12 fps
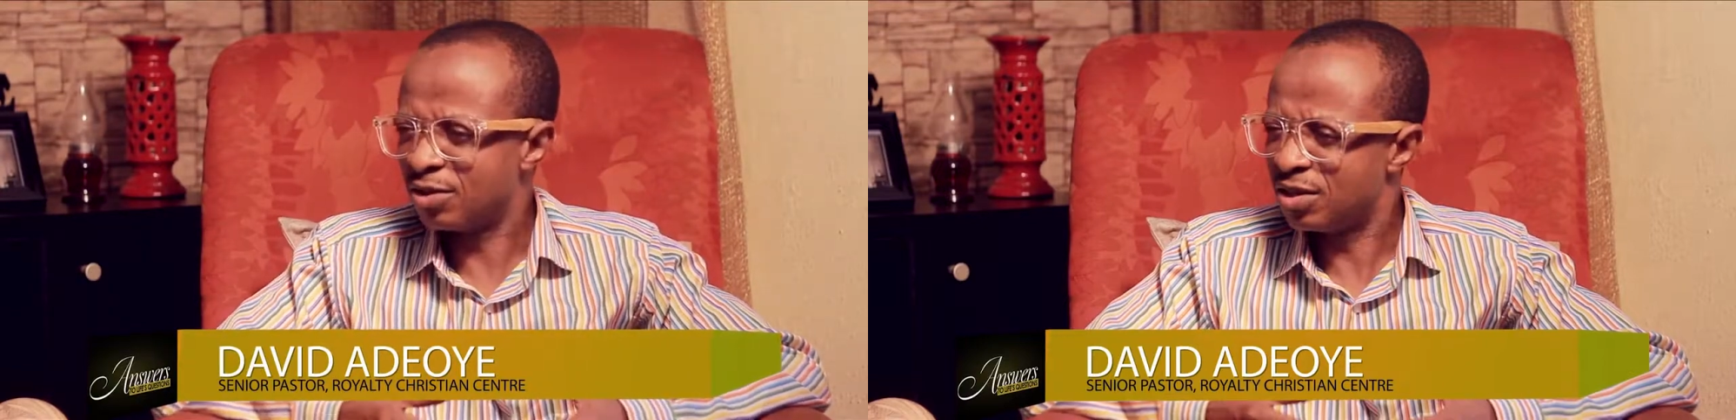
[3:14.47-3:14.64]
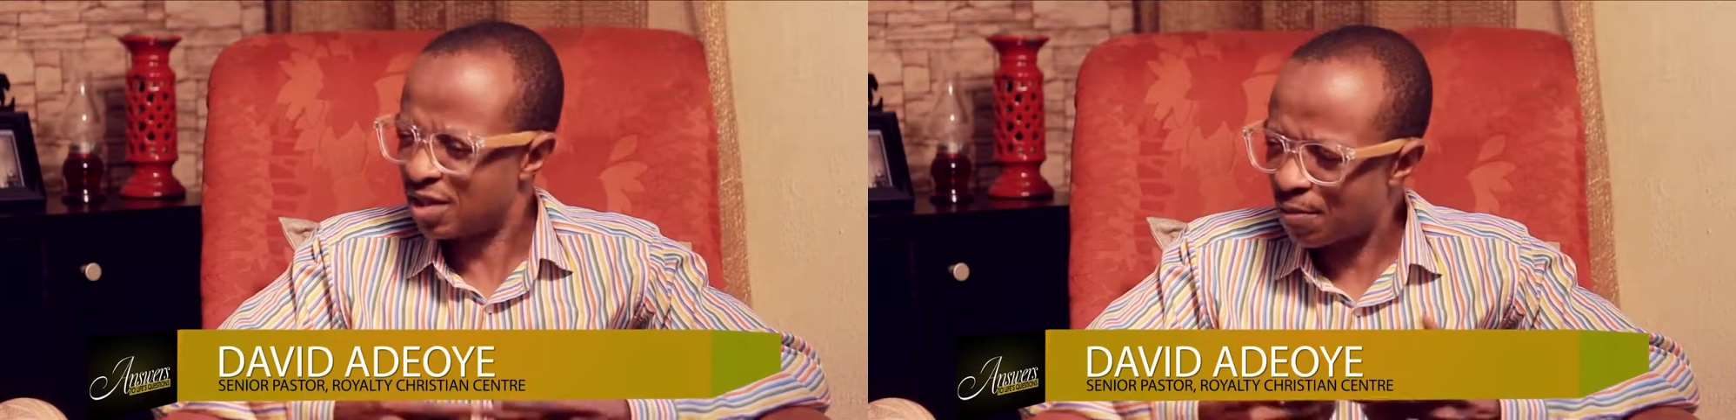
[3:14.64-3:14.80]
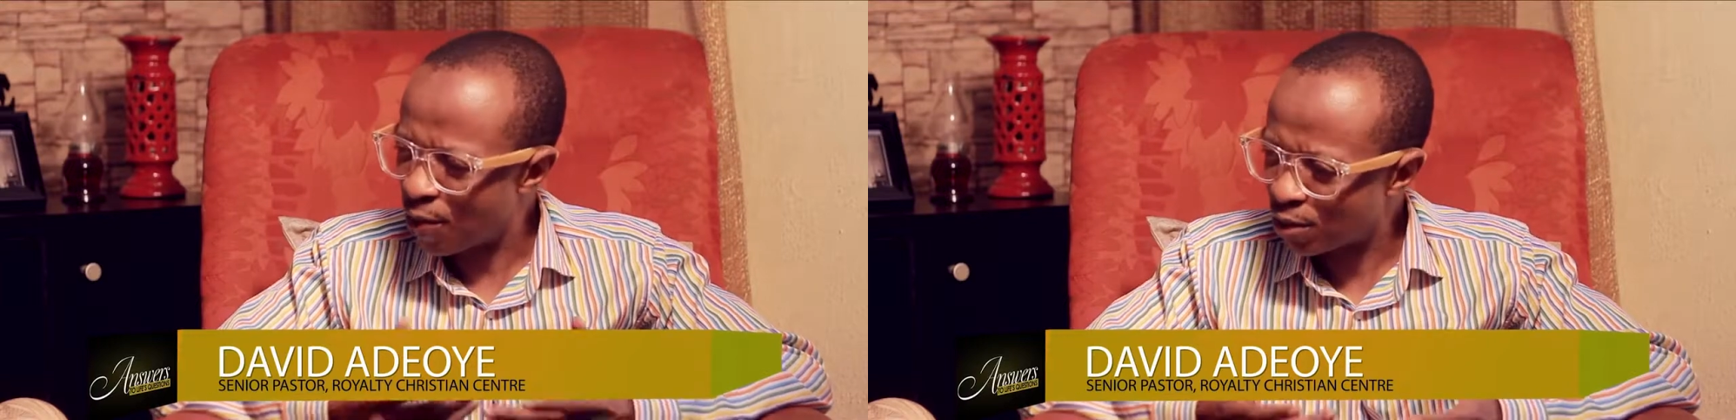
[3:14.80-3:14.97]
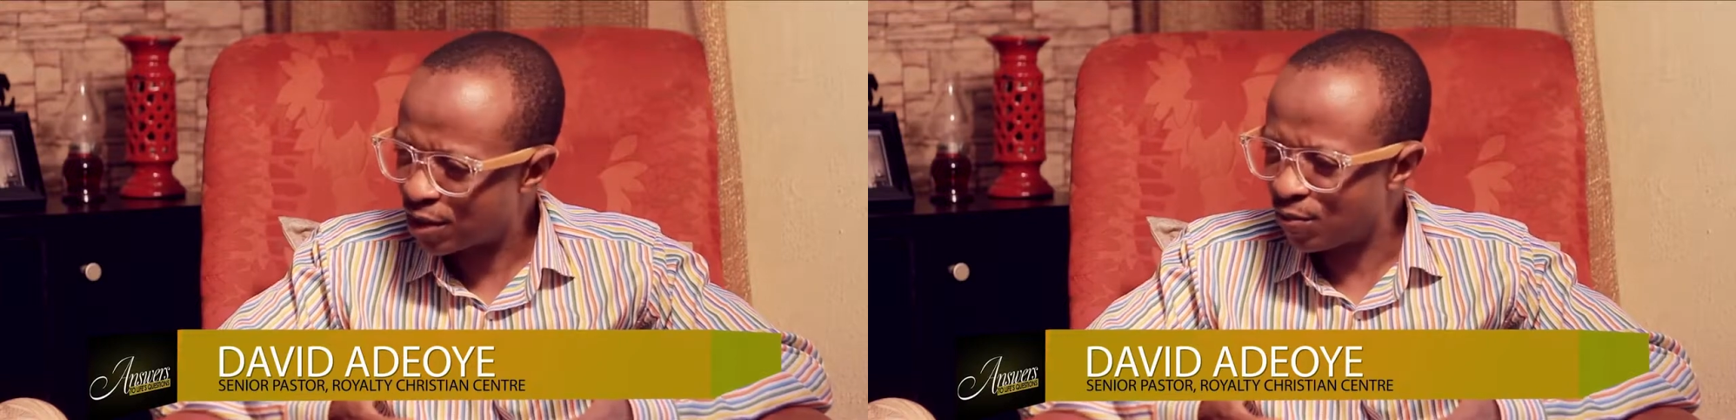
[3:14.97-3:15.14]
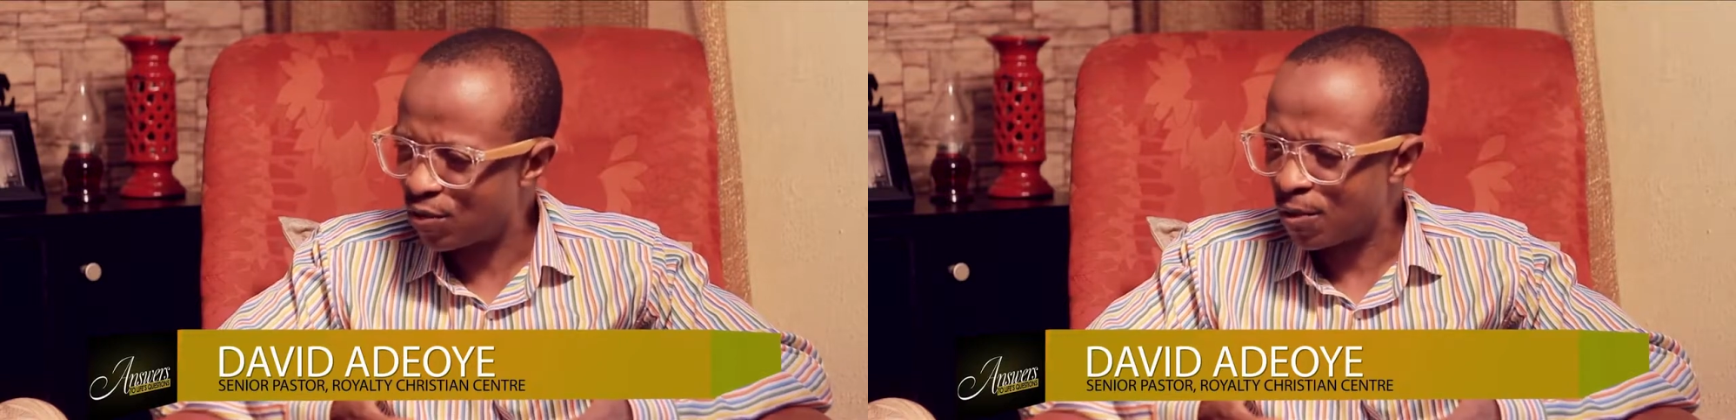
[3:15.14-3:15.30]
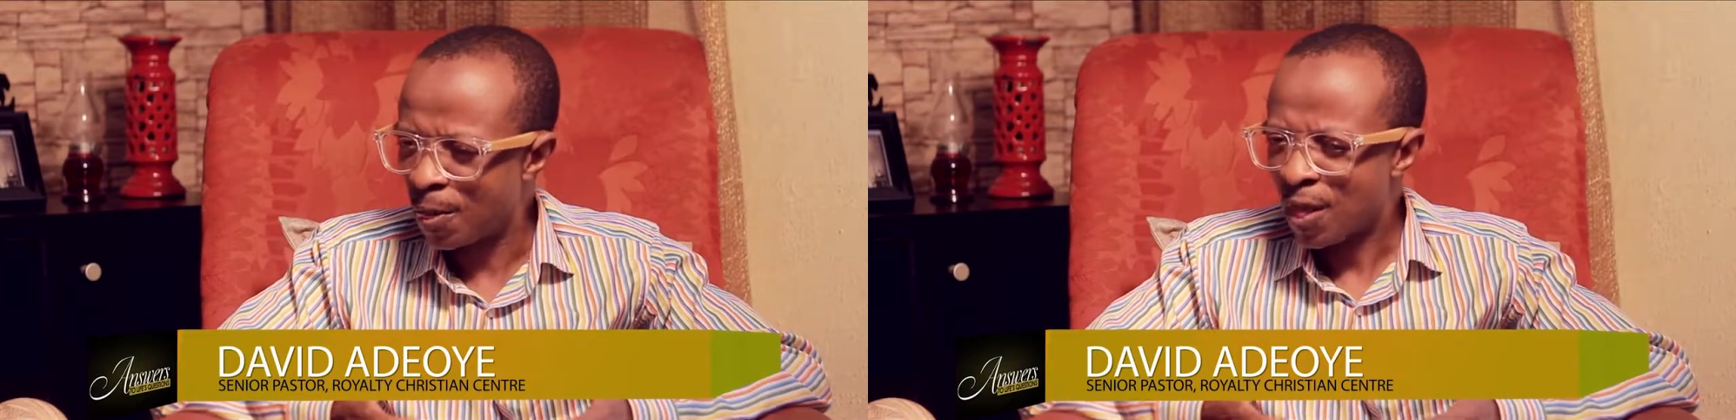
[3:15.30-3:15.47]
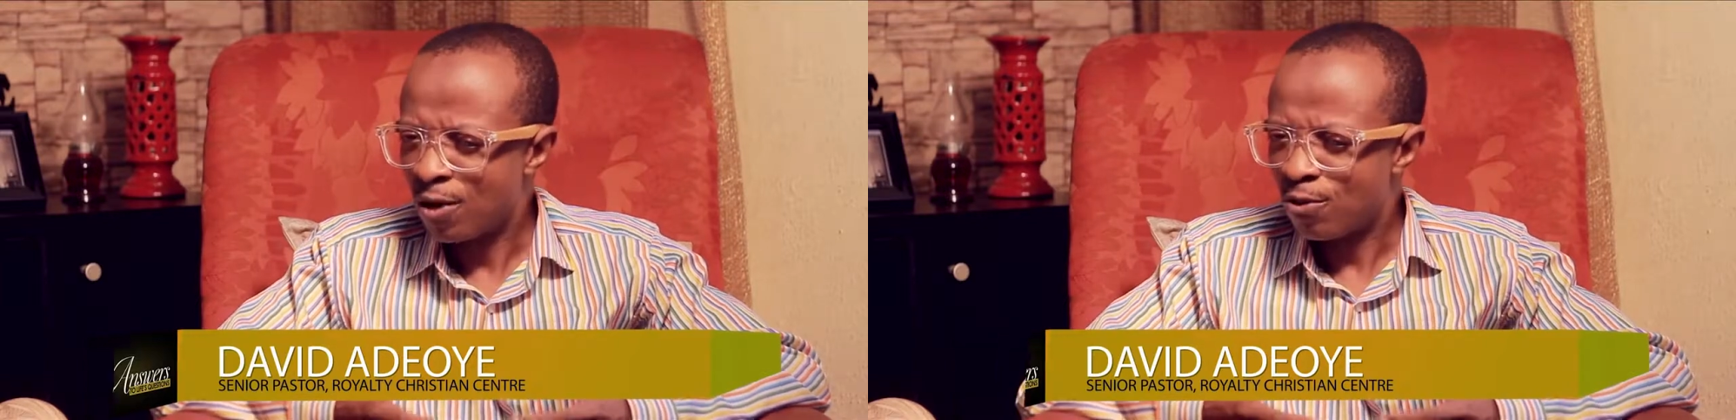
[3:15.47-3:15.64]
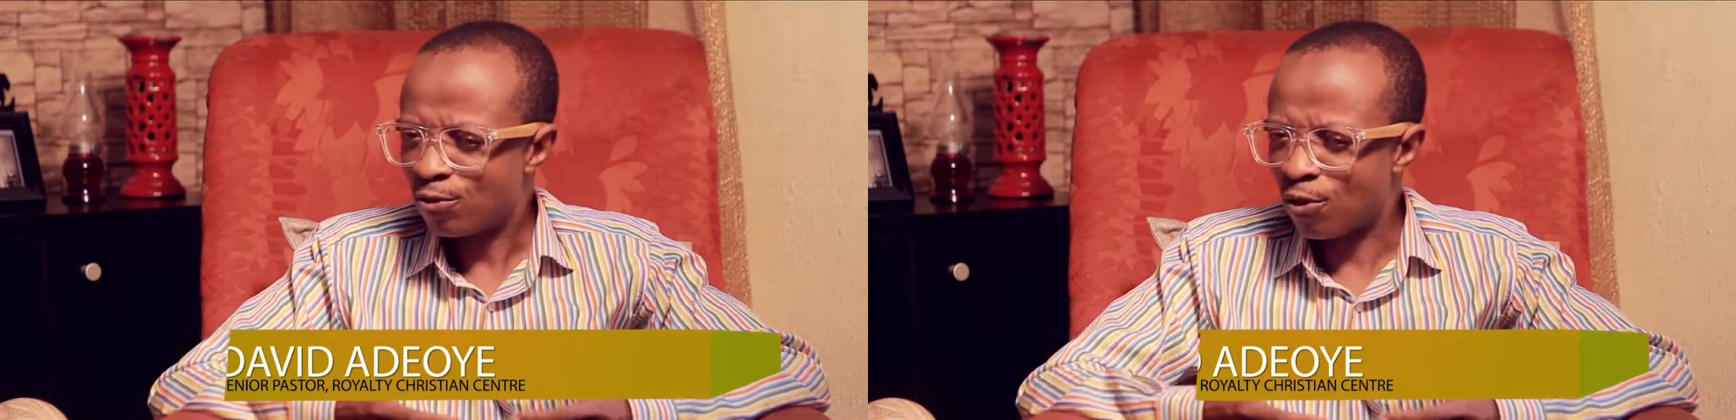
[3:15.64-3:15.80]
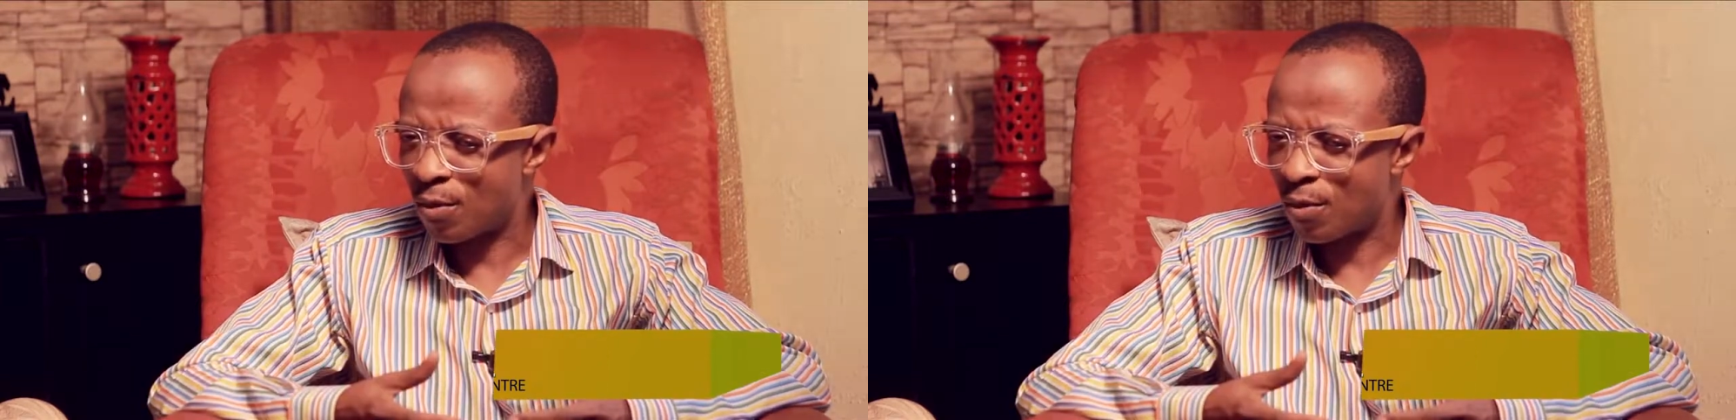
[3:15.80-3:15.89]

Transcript: Is it possible for